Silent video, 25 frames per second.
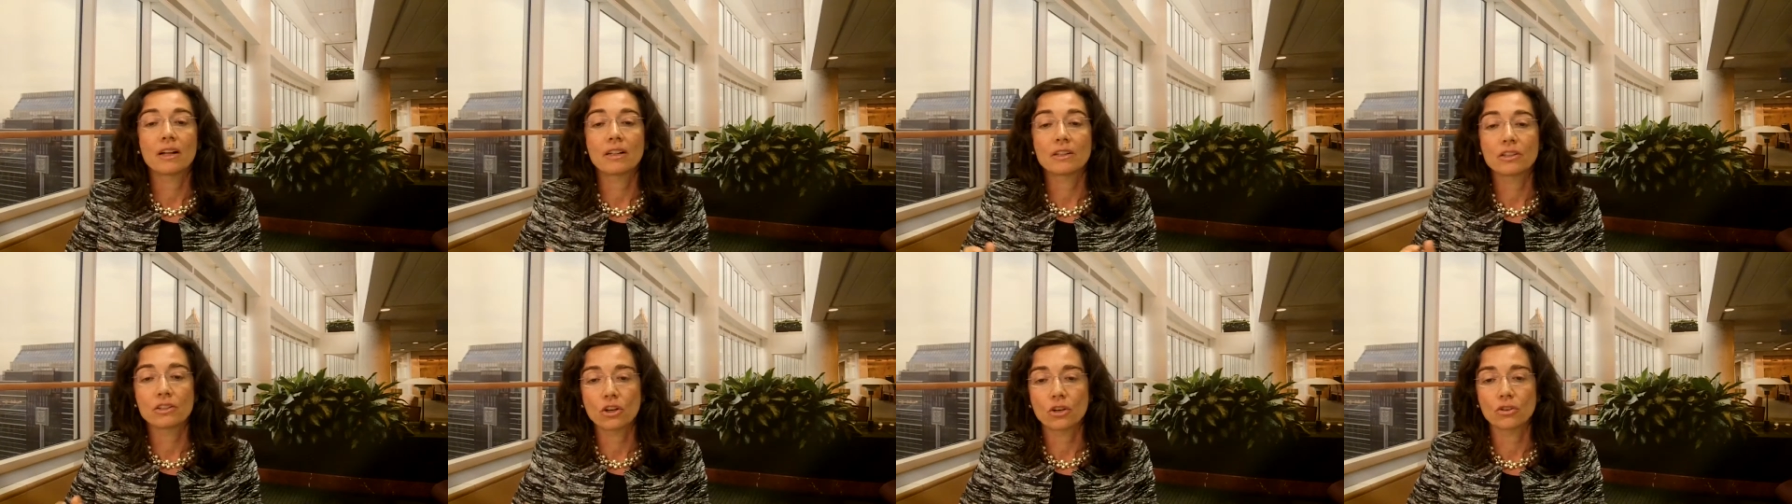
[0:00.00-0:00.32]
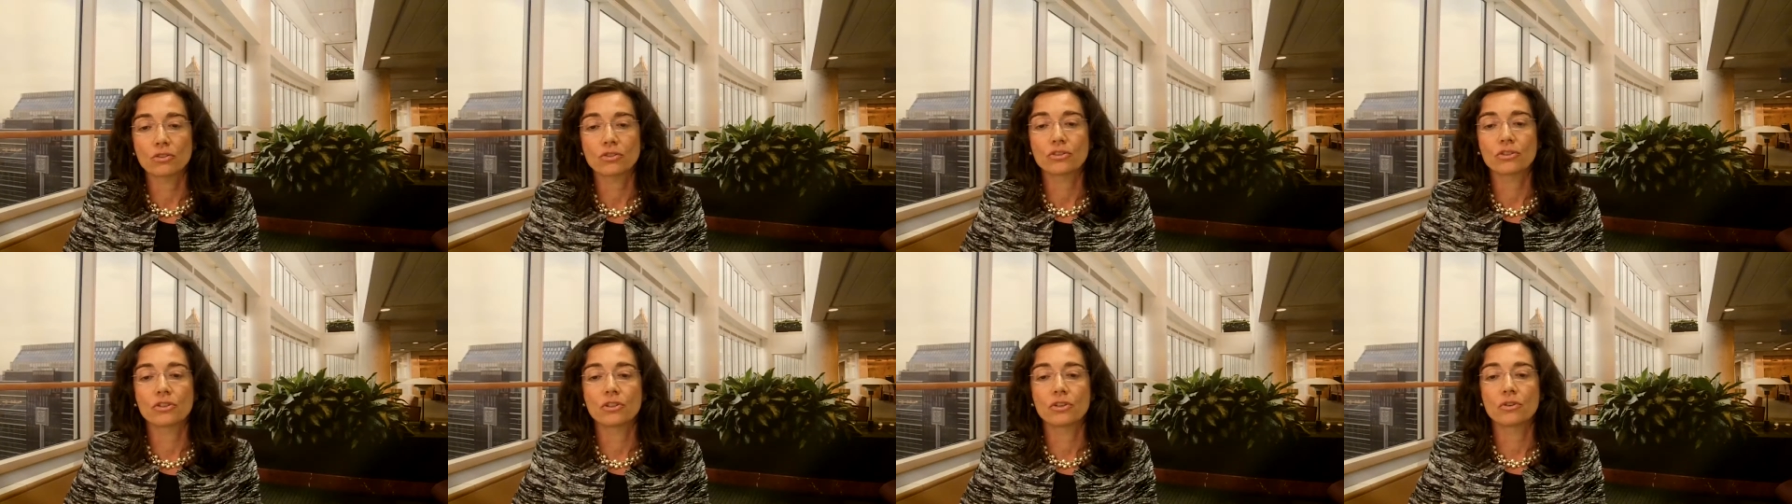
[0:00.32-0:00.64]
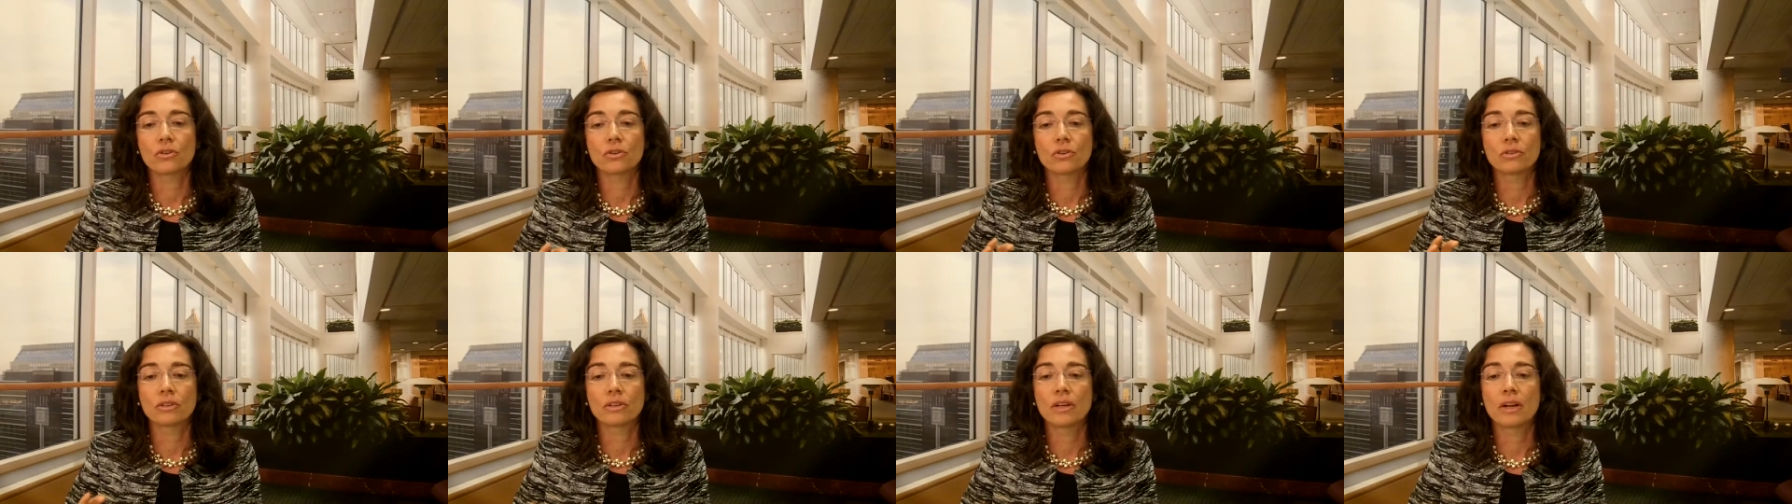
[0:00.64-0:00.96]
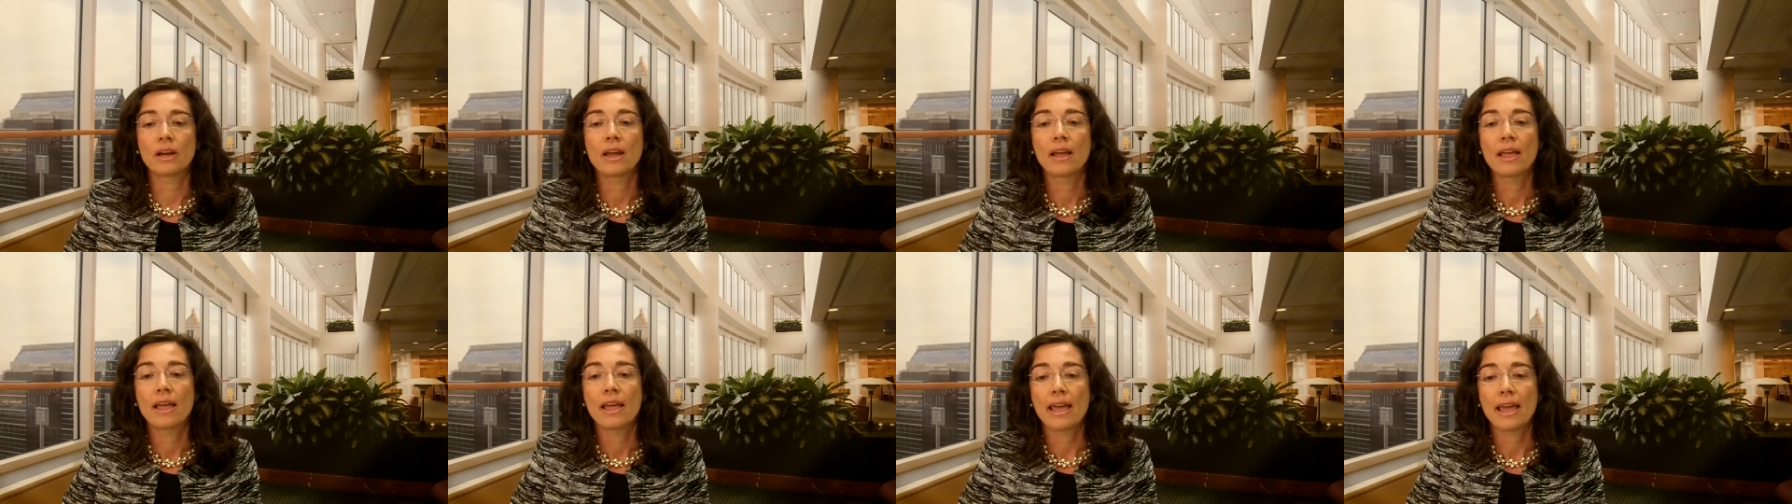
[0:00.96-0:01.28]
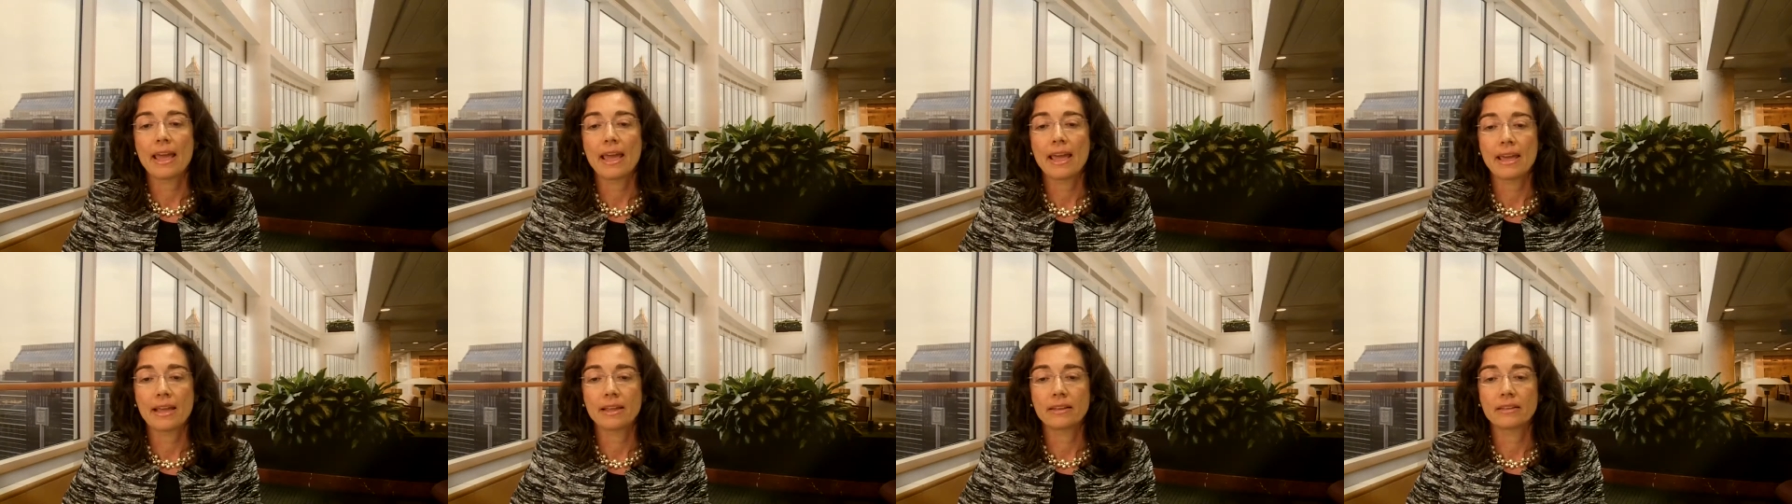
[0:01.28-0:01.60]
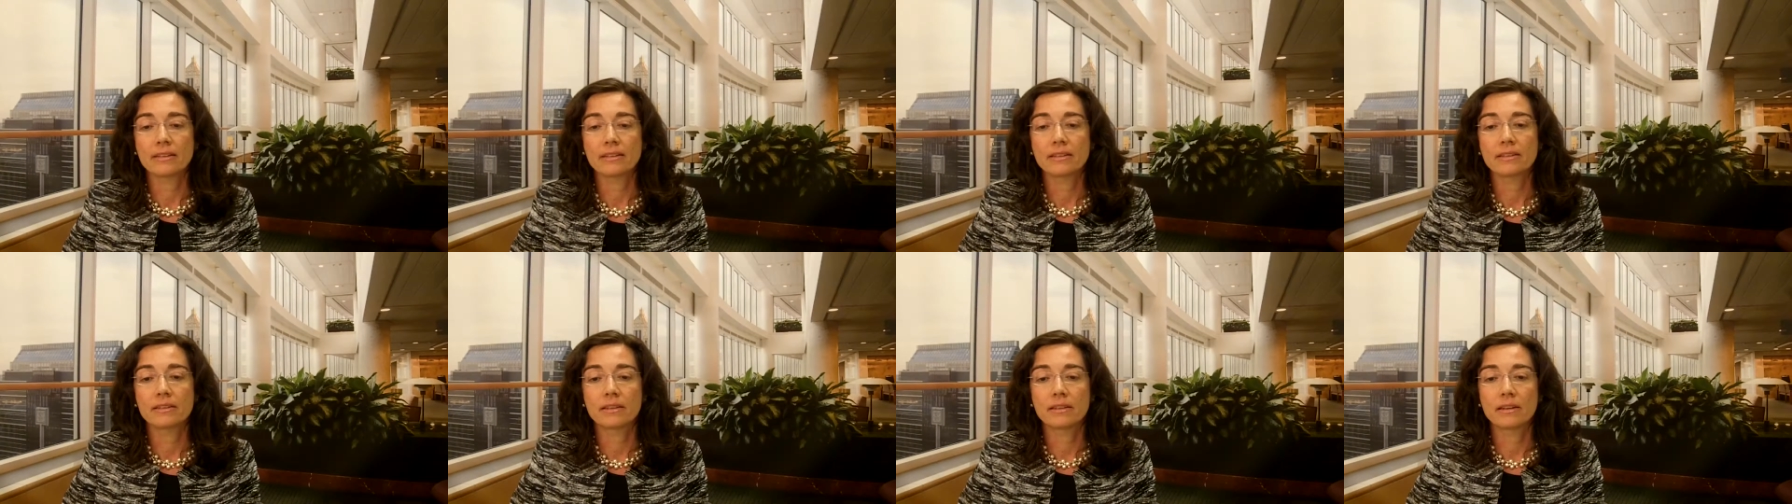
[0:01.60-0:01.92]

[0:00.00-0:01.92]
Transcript: aldosterone and